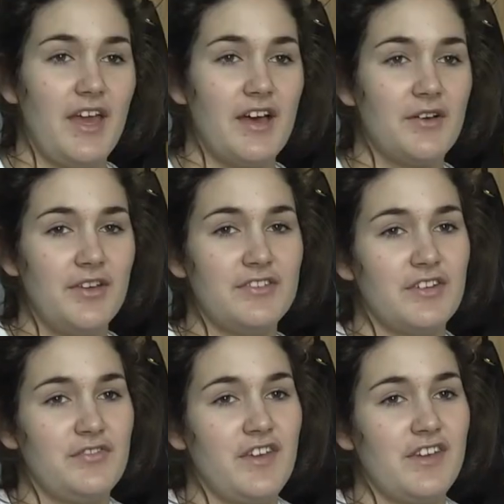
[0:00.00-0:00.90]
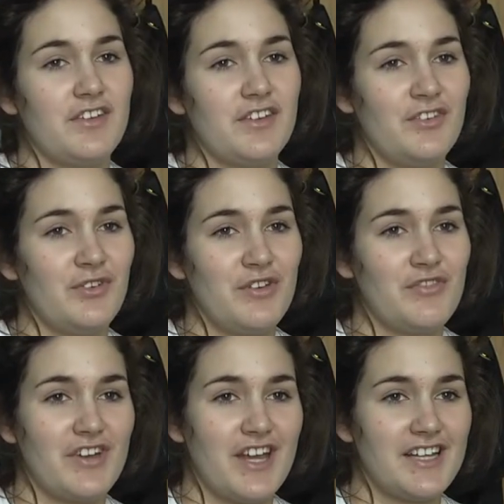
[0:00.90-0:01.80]
How has it affected your
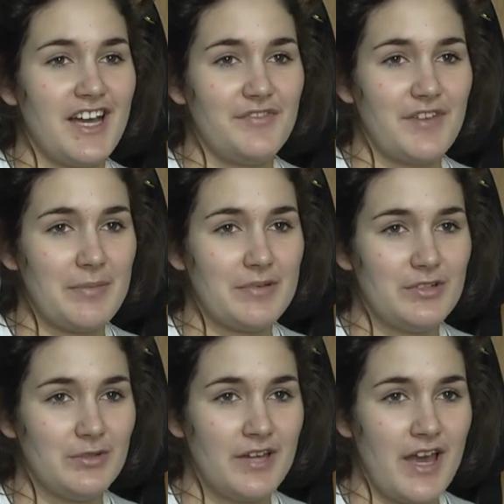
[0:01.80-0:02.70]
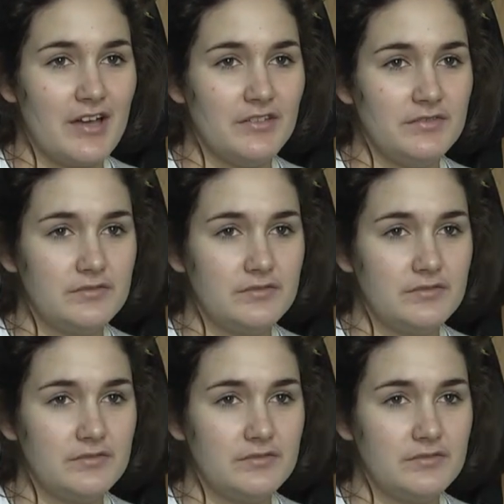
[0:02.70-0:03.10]
everyday life up until now?